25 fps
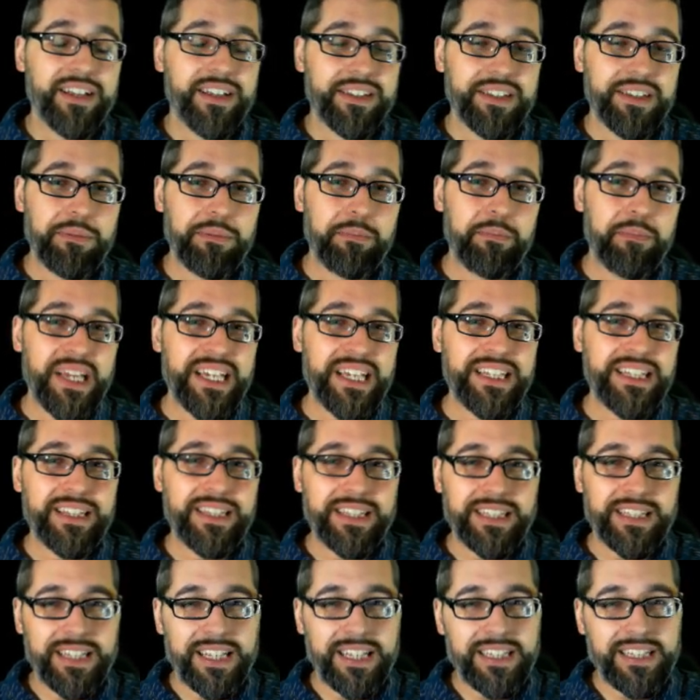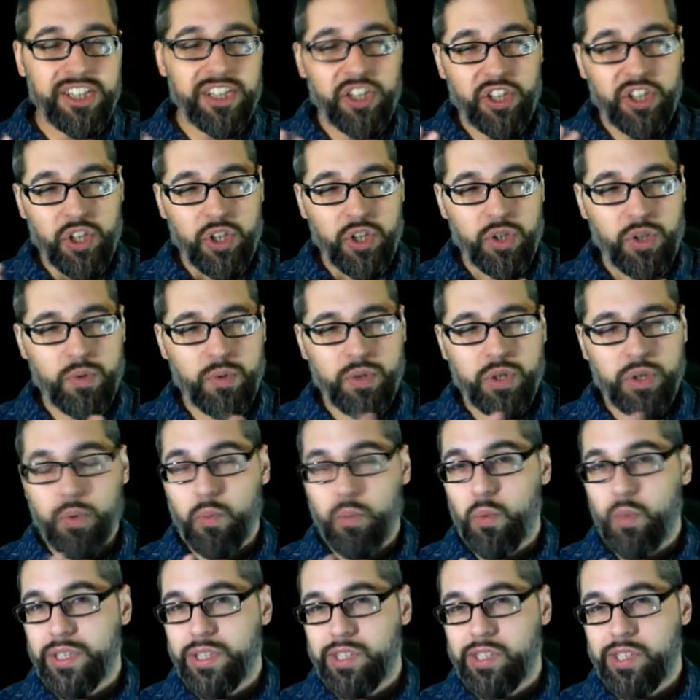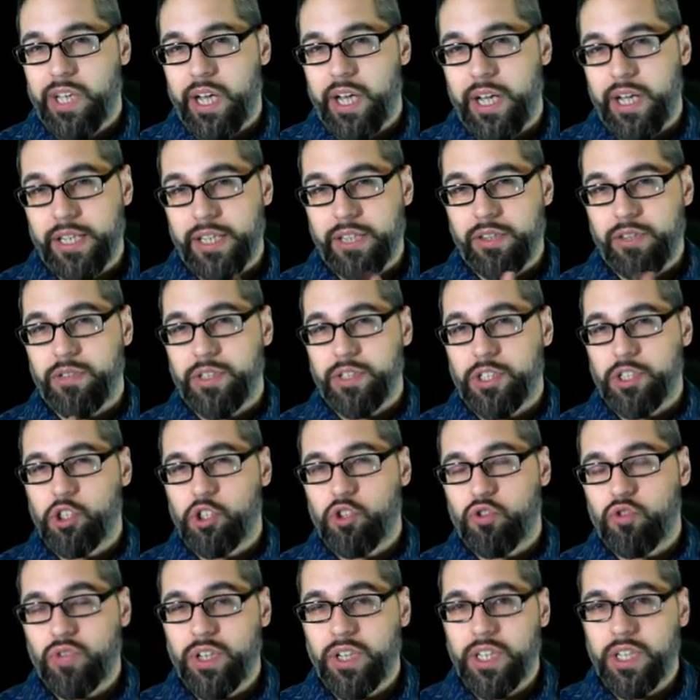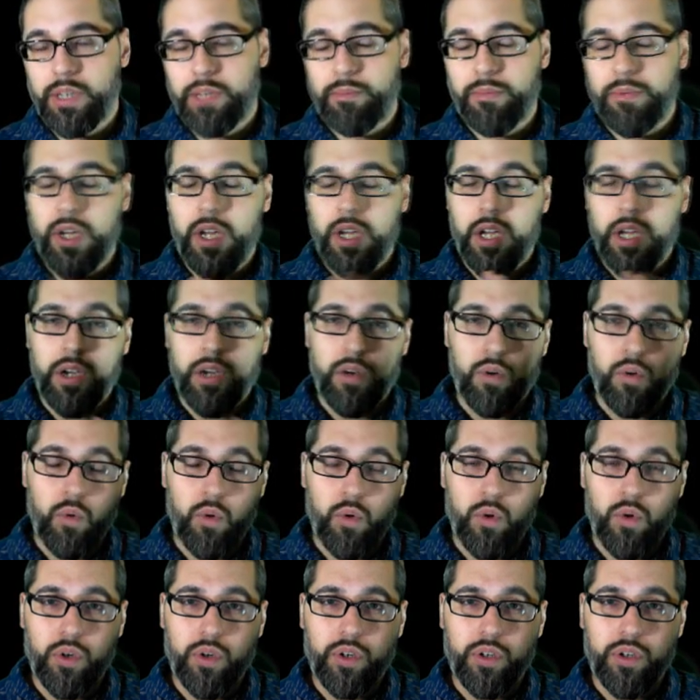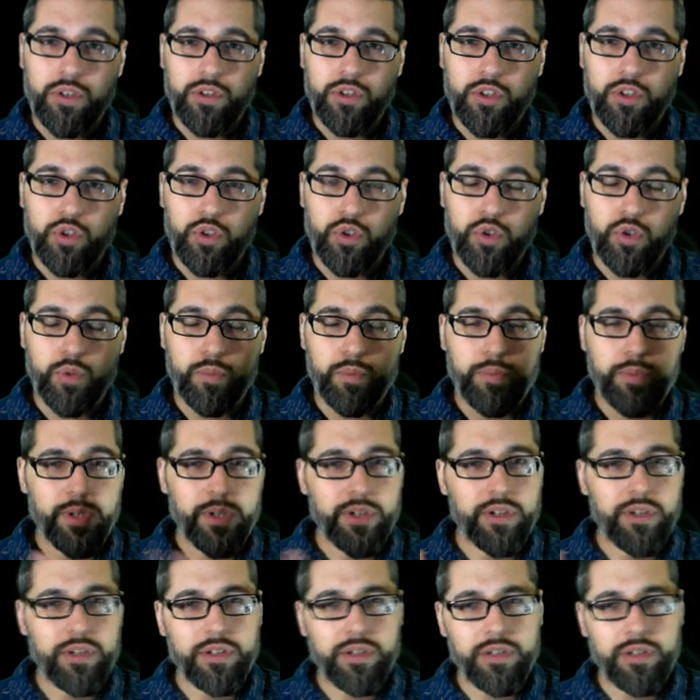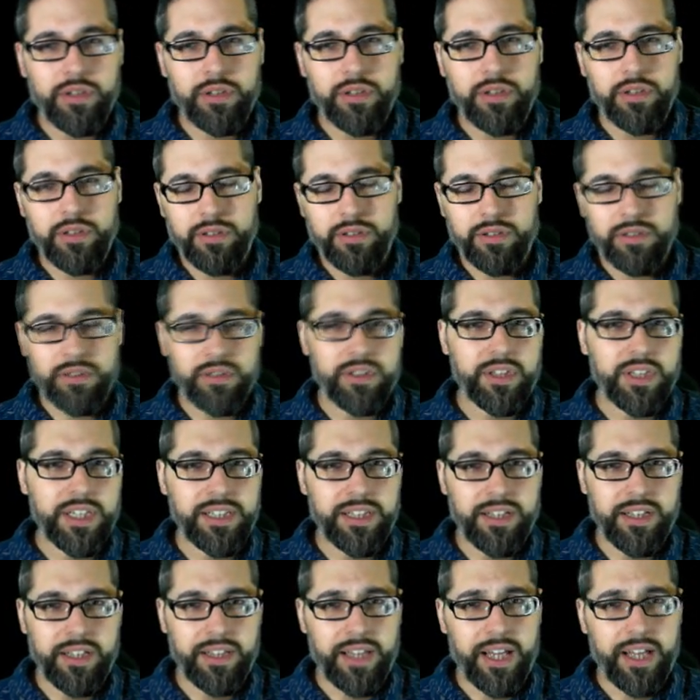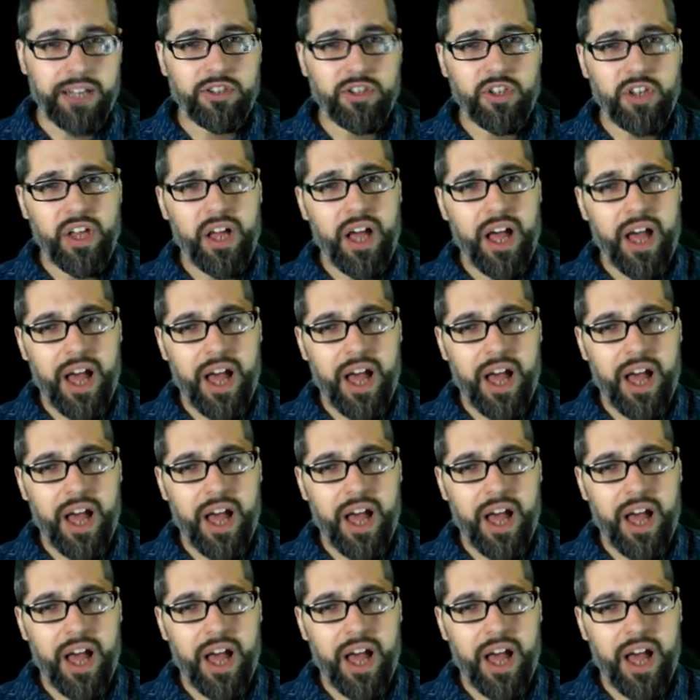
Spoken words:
they skew to one side, either extreme or super, things like that.